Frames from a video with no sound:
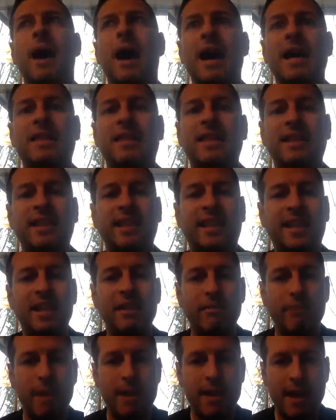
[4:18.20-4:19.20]
I think the key
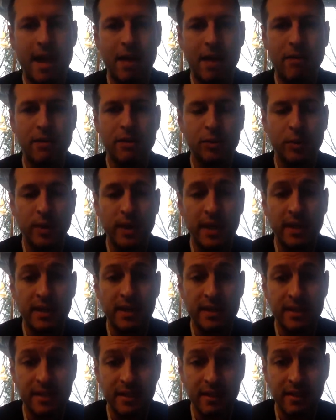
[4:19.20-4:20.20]
right now is we need
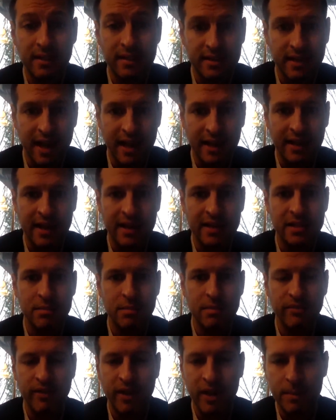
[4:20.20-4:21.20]
to sit on the sidelines and
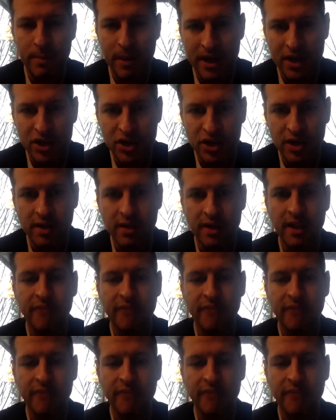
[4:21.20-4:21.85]
be very patient.